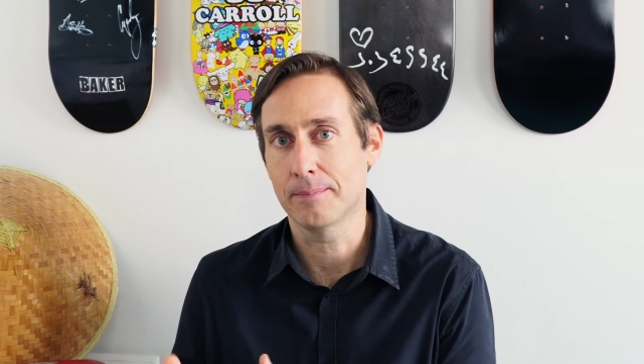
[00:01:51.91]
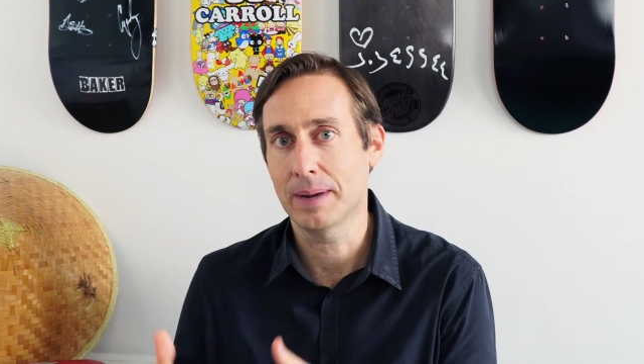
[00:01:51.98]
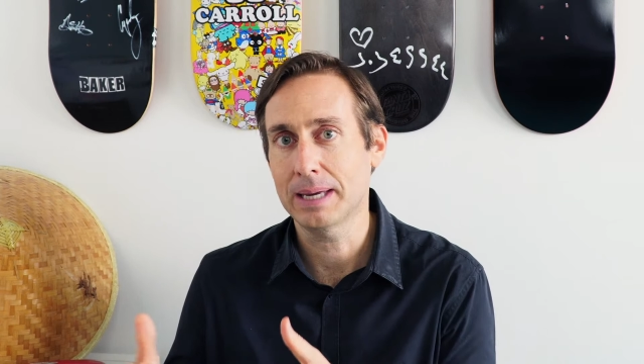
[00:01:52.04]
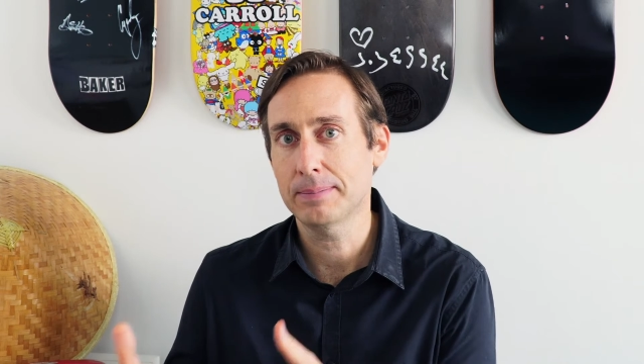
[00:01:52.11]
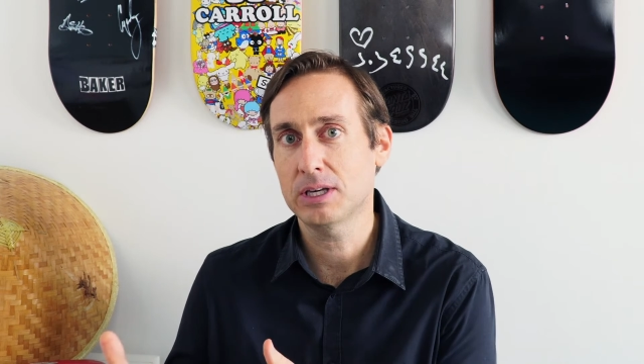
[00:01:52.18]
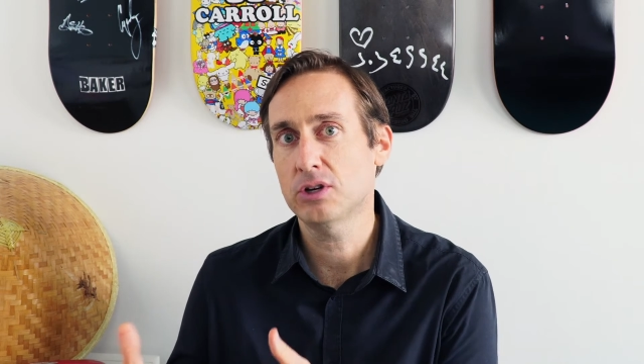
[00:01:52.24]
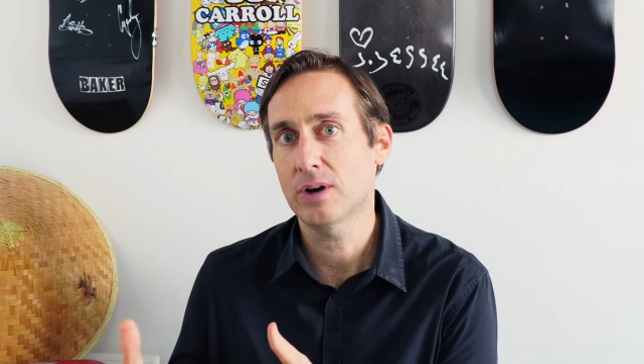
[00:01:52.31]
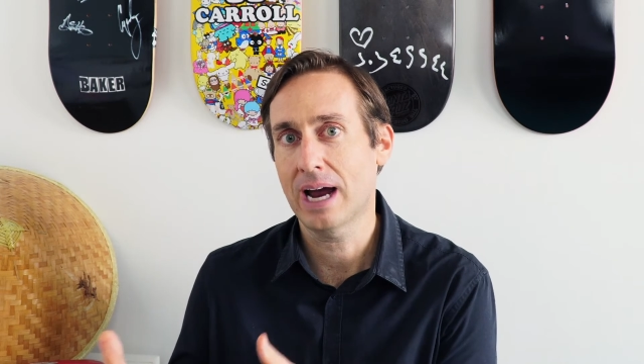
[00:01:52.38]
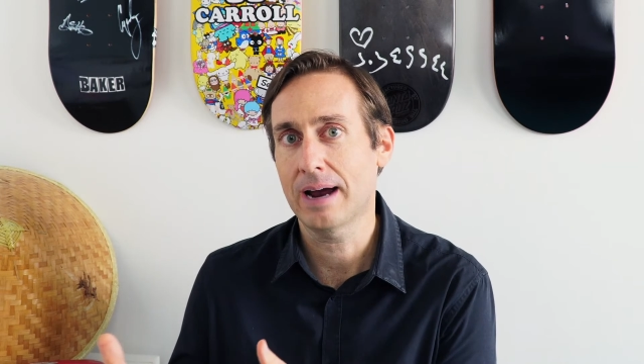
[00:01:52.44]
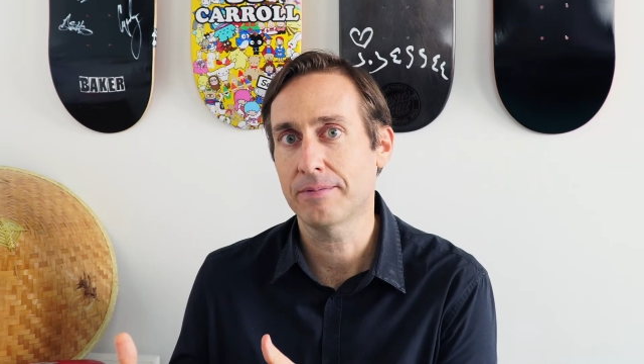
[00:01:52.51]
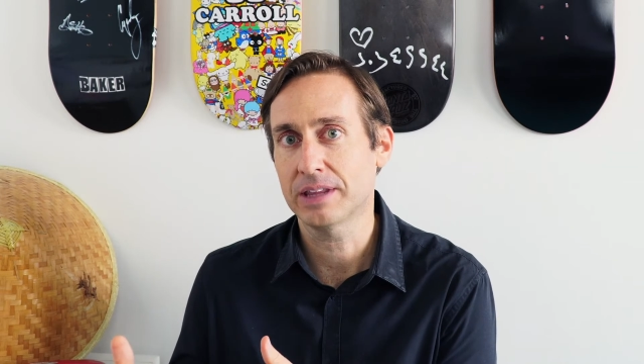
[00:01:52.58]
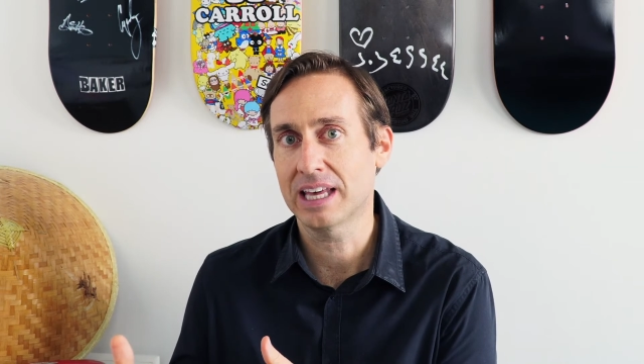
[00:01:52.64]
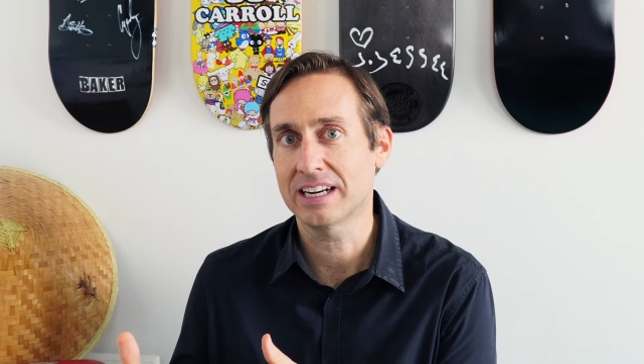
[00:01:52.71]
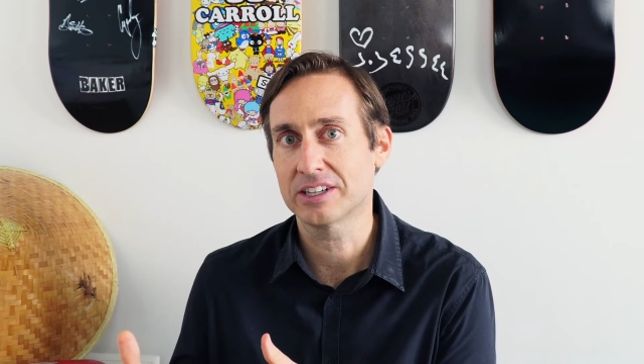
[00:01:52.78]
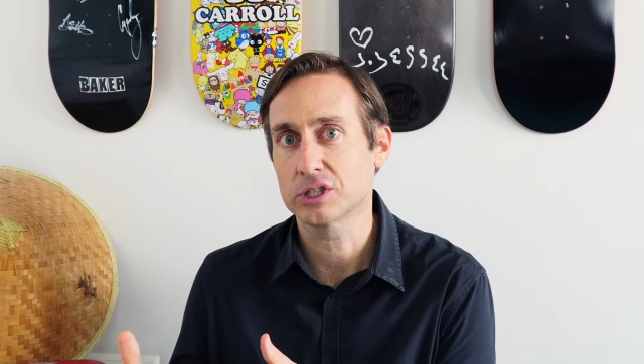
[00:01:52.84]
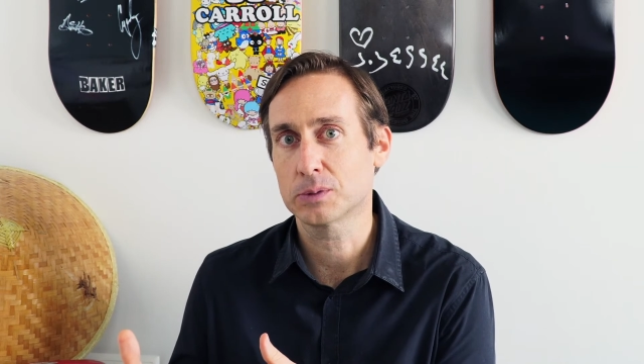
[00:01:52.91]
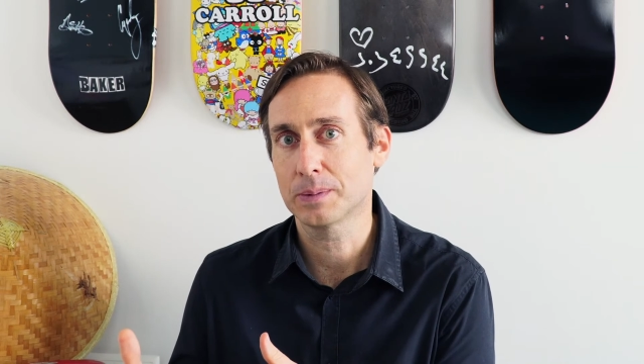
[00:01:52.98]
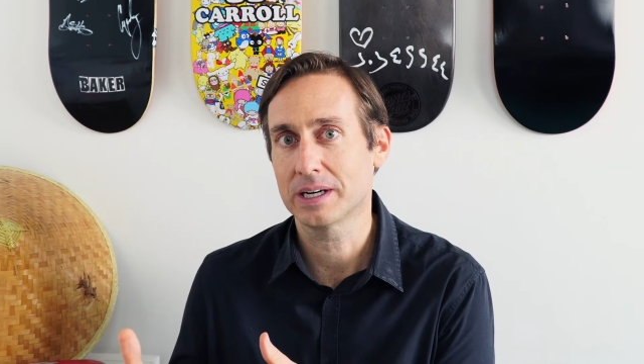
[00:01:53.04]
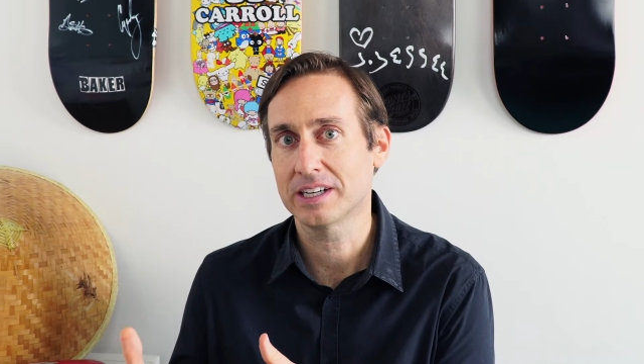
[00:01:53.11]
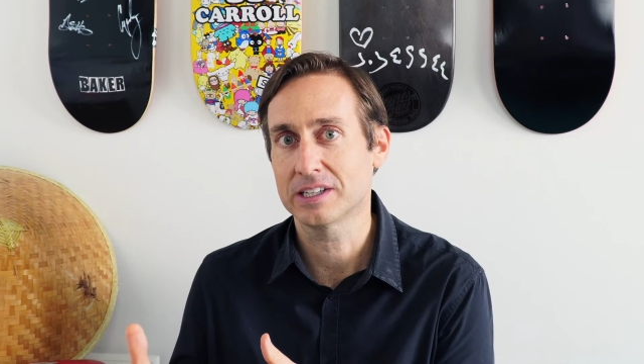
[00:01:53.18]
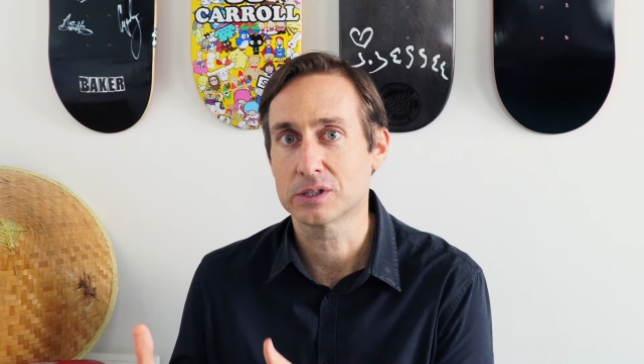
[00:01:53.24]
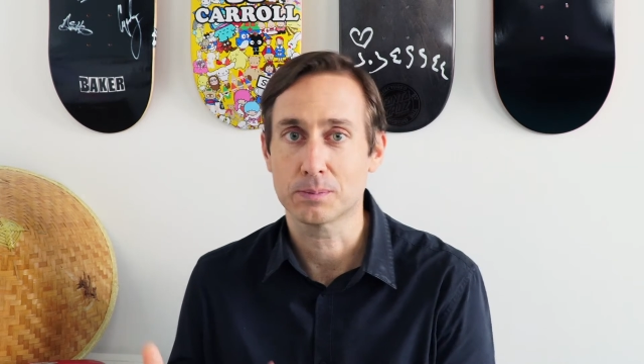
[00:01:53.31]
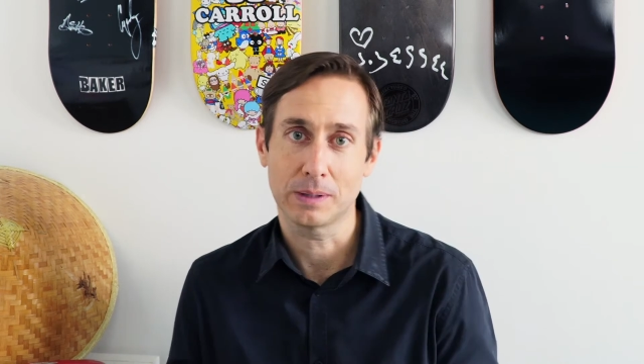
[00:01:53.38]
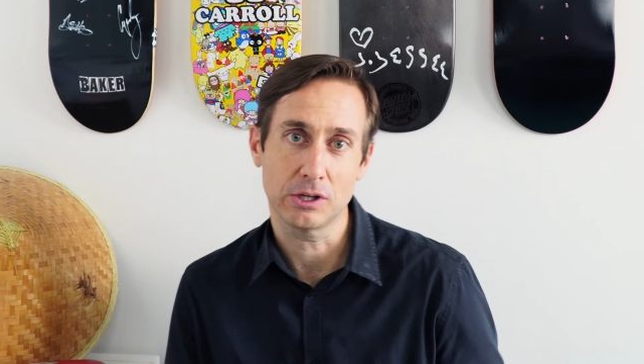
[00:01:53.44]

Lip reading: And maybe you have that experience,